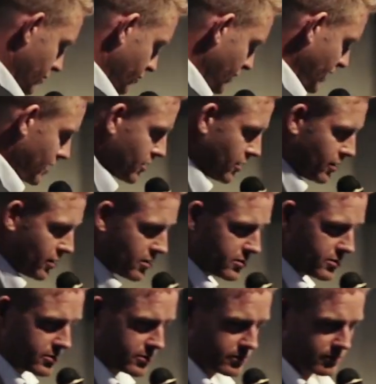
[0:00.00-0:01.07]
make
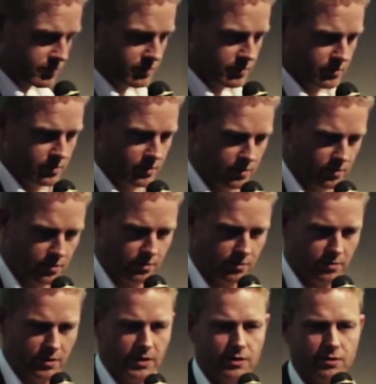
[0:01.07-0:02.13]
cars.
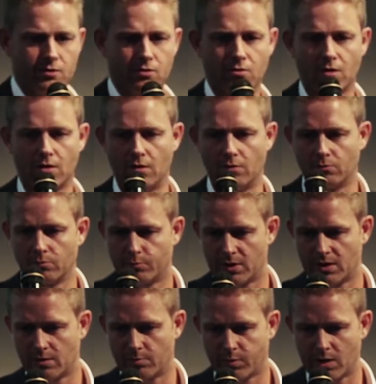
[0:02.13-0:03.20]
You needed your own
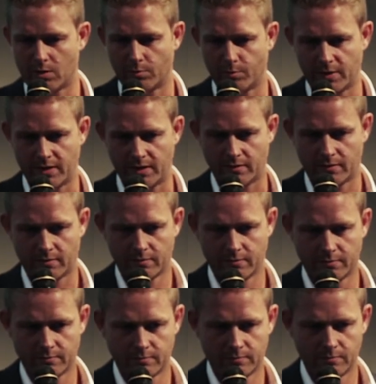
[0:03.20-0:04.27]
power plant.
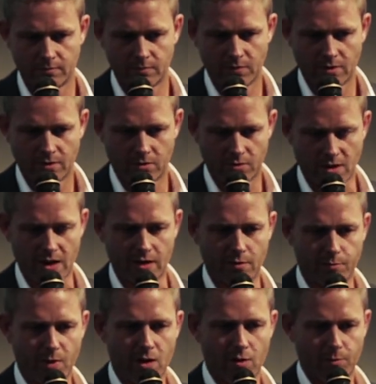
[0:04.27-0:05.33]
You had a
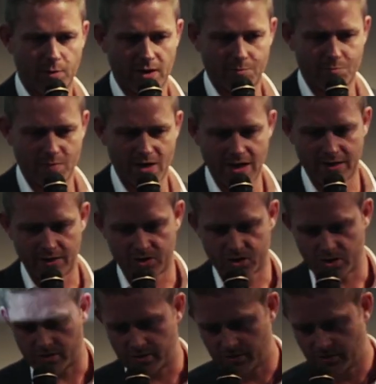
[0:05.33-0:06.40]
power plant
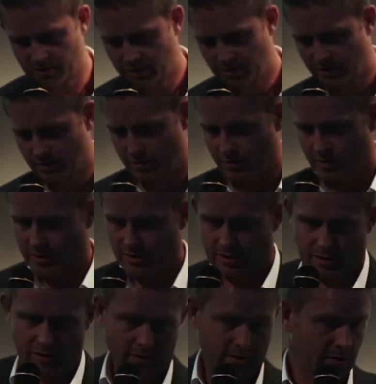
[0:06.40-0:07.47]
manager, and